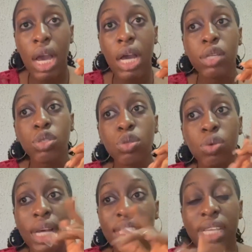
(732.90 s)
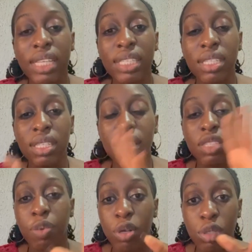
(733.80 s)
to assess the
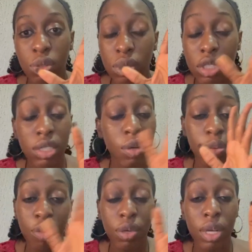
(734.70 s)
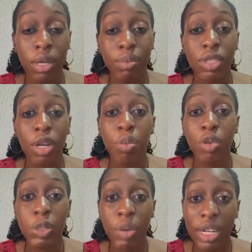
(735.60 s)

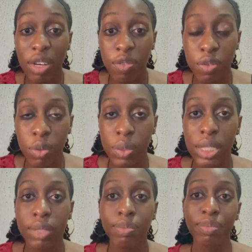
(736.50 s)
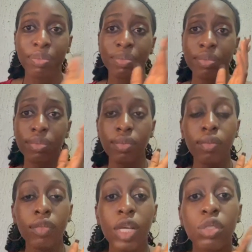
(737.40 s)
cerebrospinal fluid.
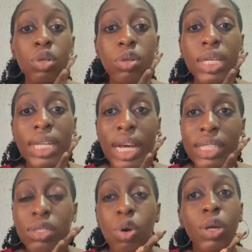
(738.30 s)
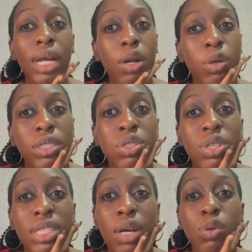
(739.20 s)
So looking at other
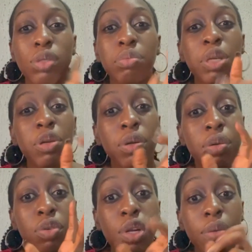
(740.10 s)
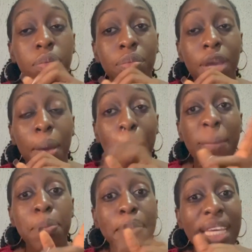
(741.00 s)
conditions that could
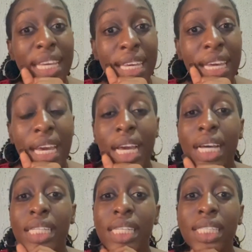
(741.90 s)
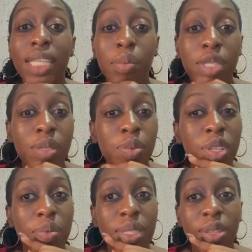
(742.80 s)
mimic the same
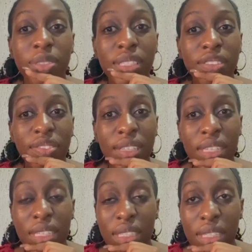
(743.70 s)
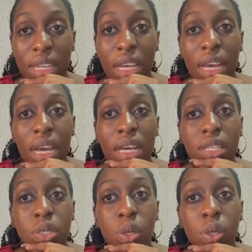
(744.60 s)
symptoms of syphilis,
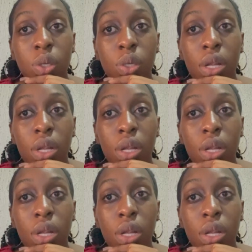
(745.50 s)
so